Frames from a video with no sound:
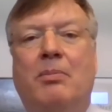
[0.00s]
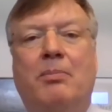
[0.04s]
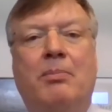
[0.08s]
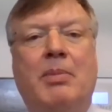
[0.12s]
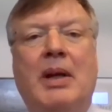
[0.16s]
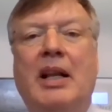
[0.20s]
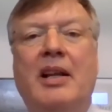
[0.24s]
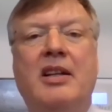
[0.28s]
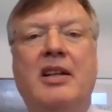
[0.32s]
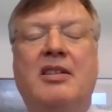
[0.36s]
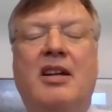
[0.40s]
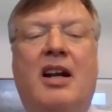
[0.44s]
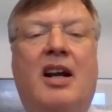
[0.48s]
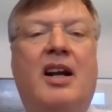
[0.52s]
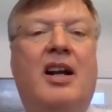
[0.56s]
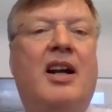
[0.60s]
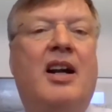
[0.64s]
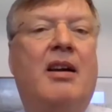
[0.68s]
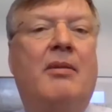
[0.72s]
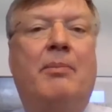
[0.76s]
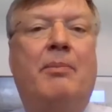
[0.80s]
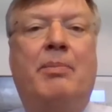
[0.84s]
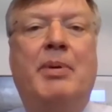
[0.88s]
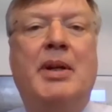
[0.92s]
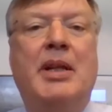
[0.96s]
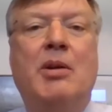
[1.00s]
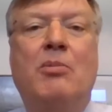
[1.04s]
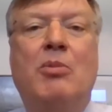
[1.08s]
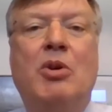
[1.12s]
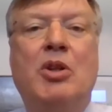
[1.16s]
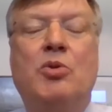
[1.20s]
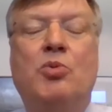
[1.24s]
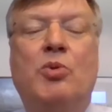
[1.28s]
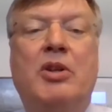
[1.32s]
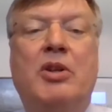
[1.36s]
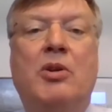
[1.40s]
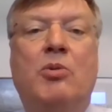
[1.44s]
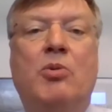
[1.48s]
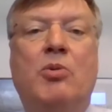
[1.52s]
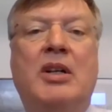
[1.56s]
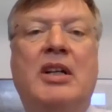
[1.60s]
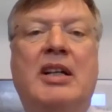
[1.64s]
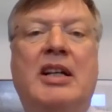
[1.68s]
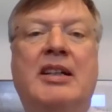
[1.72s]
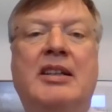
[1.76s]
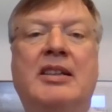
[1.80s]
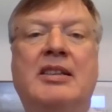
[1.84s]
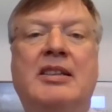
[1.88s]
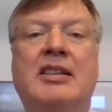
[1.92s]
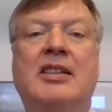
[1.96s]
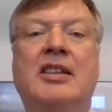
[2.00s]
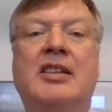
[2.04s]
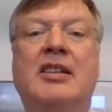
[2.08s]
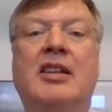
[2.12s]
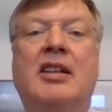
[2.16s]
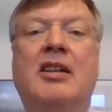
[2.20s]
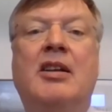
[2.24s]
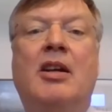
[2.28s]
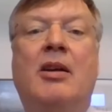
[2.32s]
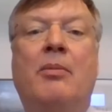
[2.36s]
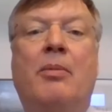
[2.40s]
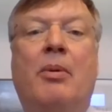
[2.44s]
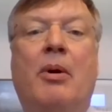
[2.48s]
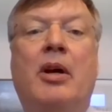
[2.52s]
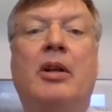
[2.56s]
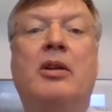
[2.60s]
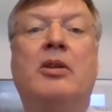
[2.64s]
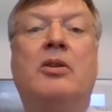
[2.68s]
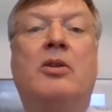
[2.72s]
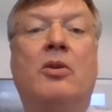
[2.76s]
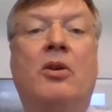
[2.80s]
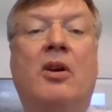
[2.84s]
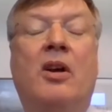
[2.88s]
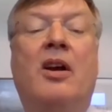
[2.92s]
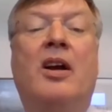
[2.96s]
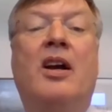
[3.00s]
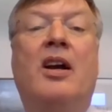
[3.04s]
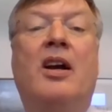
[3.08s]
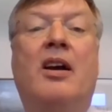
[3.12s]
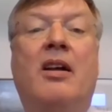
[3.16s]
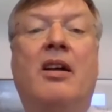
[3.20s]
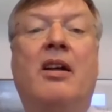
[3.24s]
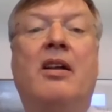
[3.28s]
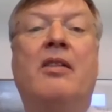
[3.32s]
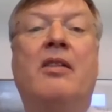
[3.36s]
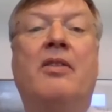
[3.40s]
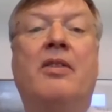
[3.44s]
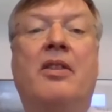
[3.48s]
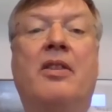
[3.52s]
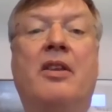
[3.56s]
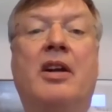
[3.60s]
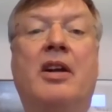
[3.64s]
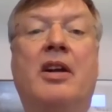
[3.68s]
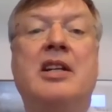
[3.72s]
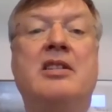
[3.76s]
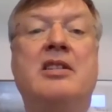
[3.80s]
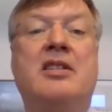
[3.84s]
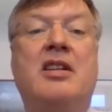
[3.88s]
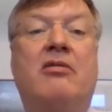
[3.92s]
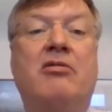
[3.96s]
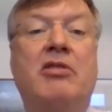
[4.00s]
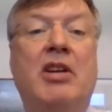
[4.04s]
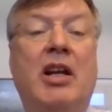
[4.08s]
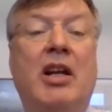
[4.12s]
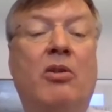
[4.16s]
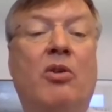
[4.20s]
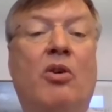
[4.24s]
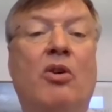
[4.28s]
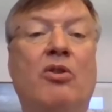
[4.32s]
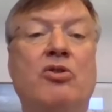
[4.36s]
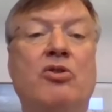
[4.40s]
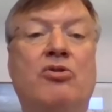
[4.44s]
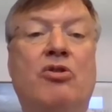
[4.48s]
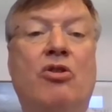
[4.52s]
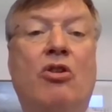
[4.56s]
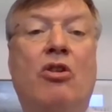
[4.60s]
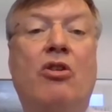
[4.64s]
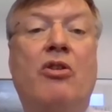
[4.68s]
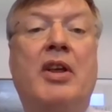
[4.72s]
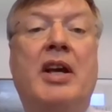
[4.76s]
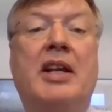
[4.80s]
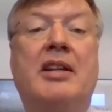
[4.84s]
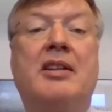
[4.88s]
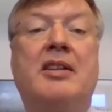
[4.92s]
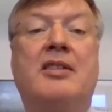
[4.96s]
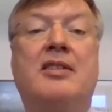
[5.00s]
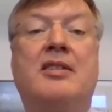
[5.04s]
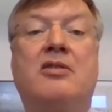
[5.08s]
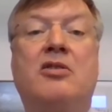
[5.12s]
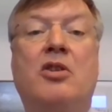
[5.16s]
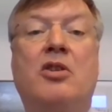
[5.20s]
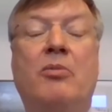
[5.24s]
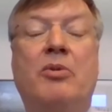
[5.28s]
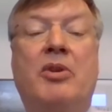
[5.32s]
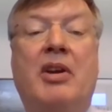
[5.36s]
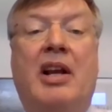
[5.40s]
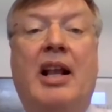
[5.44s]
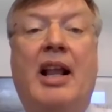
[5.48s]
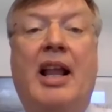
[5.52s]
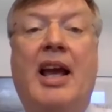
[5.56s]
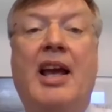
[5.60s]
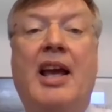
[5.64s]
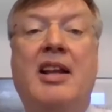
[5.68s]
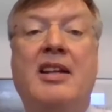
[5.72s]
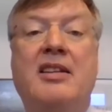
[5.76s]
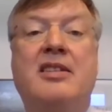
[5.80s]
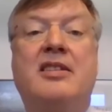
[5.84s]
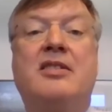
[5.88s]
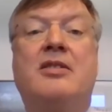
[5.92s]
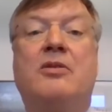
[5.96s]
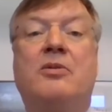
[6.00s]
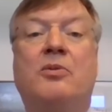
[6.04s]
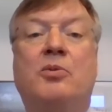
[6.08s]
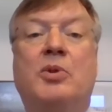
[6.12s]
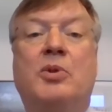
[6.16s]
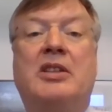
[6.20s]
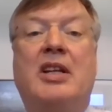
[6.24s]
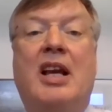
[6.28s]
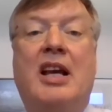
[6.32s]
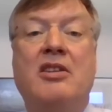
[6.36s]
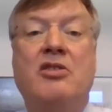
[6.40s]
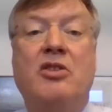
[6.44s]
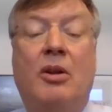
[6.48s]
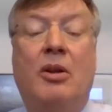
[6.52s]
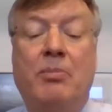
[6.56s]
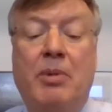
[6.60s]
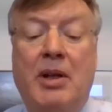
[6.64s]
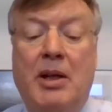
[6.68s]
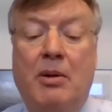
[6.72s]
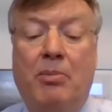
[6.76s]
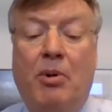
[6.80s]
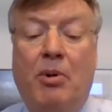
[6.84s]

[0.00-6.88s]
billings are pretty much where they were. But there is a real concern that some of the clients, which has not been a